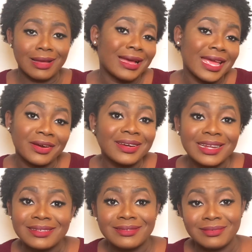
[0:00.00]
I earned
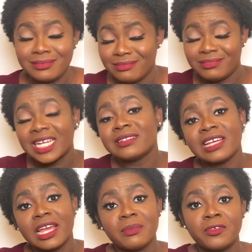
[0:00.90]
at that
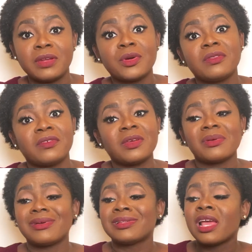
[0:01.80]
time for the month of
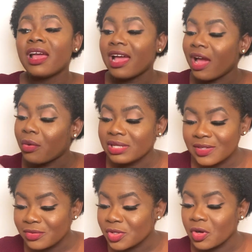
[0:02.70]
April, but I
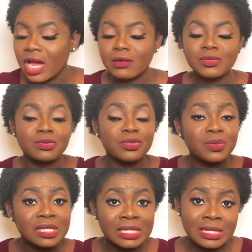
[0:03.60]
wasn't even sure how to
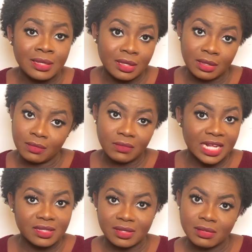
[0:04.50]
use the
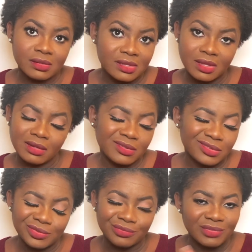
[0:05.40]
AdSense thing,
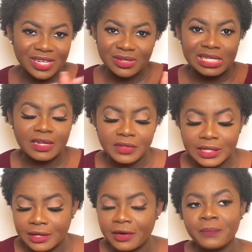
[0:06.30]
so I just left
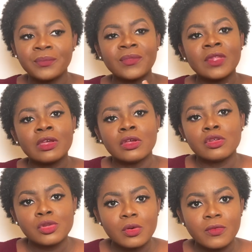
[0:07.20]
it there.
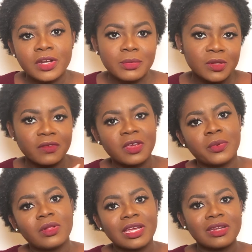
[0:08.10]
So for the month of
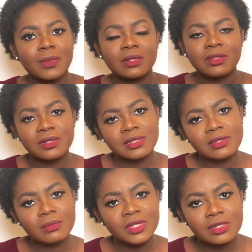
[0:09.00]
April, I earned about 30
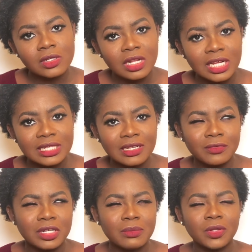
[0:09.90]
something dollars, and
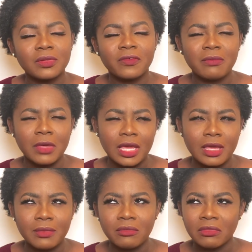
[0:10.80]
for the month of
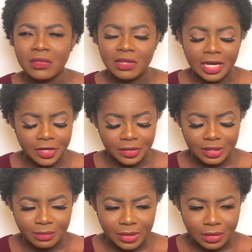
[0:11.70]
May, I
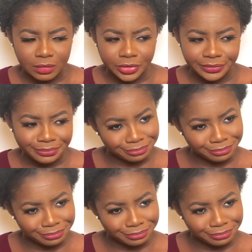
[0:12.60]
earned about